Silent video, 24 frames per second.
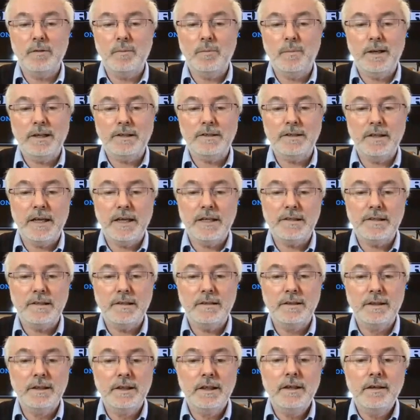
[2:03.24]
your
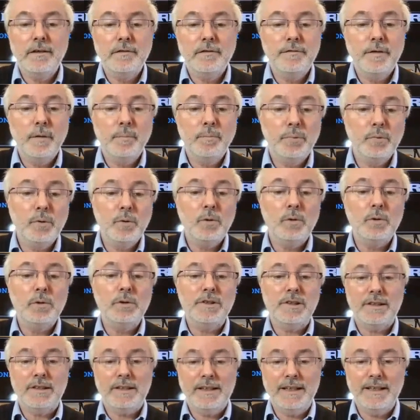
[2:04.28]
metadata for
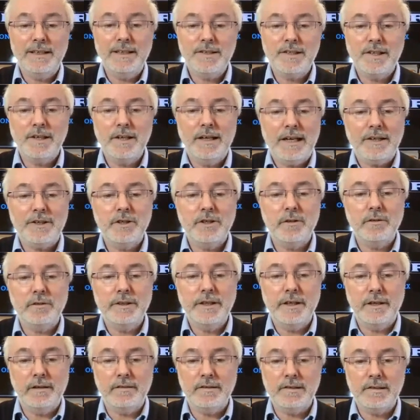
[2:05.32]
broad
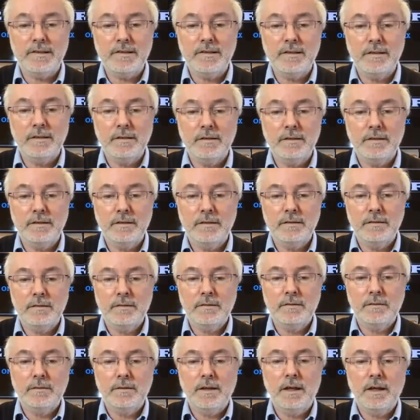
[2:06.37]
international use
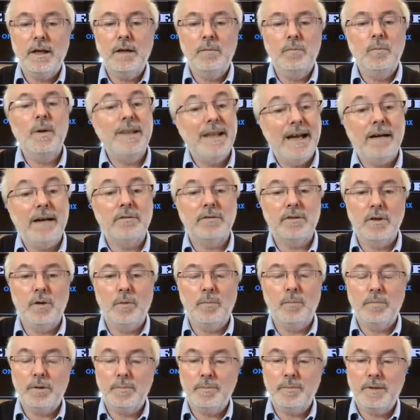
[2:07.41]
and without
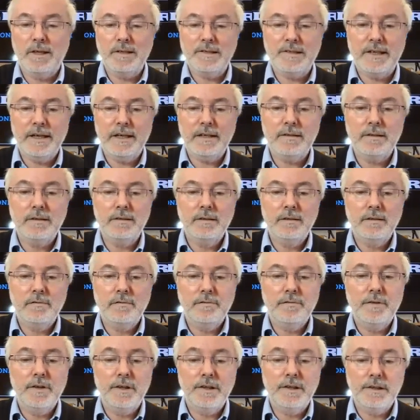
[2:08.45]
compromising it
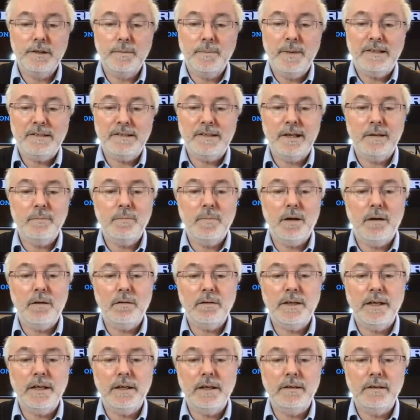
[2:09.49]
for the domestic
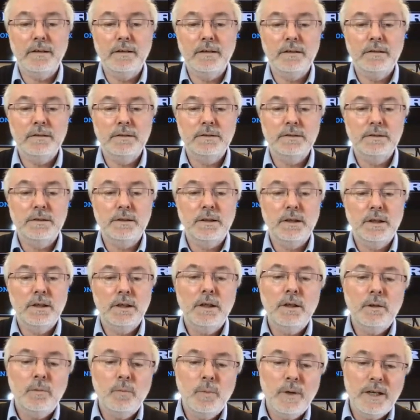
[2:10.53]
market.
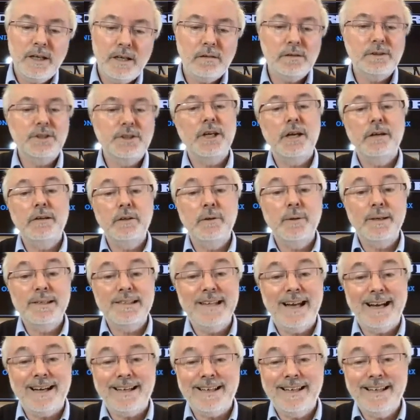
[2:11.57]
We can't show you
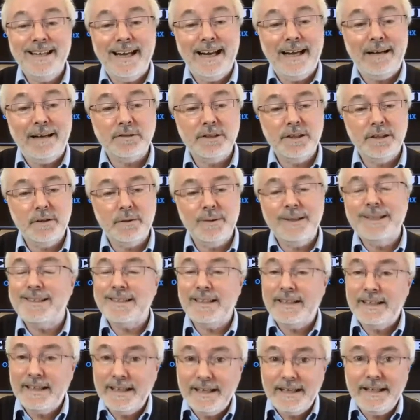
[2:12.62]
exactly how to do
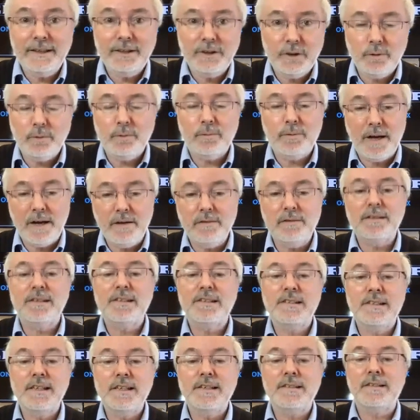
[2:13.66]
it in your own
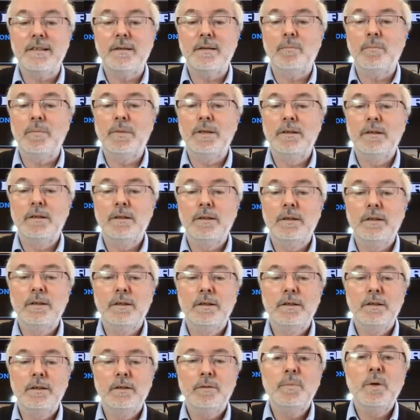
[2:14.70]
system,
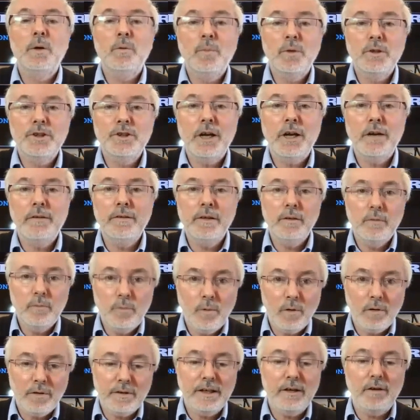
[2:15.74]
but we'll show you
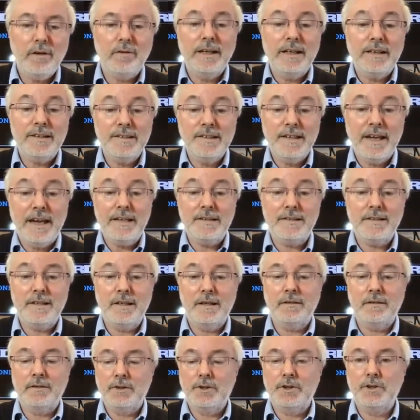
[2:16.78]
what the ONIX
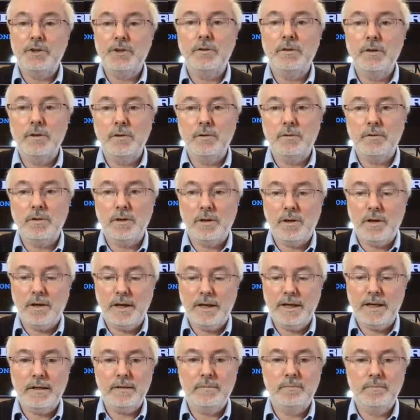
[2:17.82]
data should look
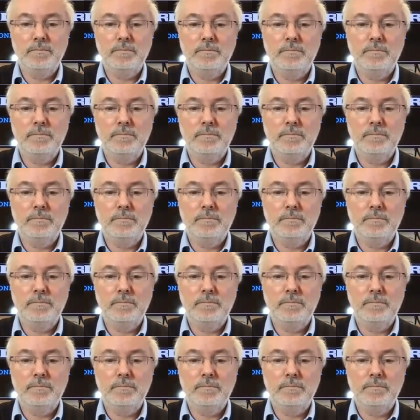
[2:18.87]
like.